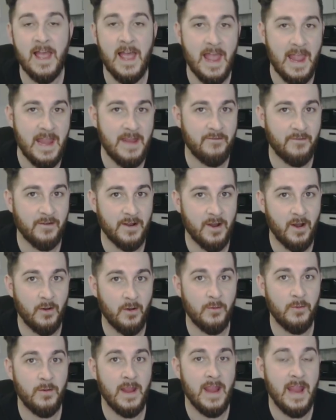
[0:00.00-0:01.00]
Even
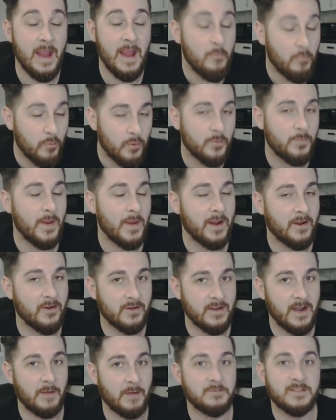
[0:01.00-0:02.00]
though it would be a
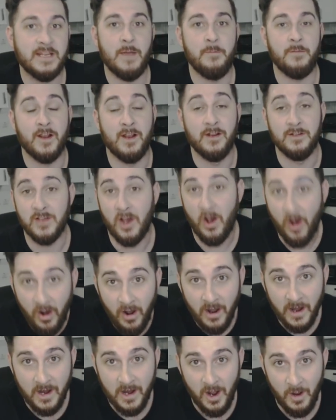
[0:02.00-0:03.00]
good name to get because
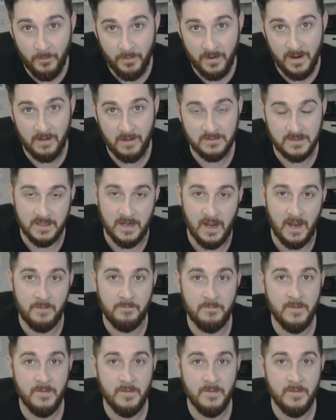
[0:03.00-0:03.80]
I can't pronounce the name,